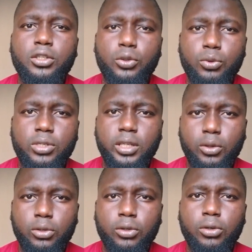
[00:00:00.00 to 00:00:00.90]
you see
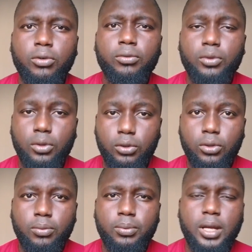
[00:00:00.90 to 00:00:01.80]
it on
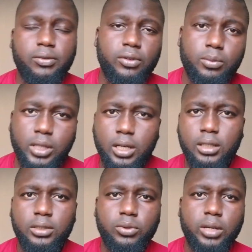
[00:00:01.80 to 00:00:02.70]
your platform
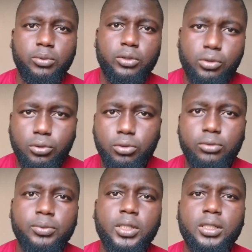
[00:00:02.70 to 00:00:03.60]
now, the way I'm going to show
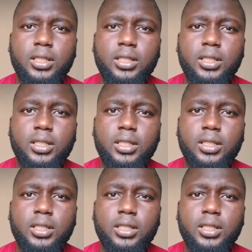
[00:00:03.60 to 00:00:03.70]
you.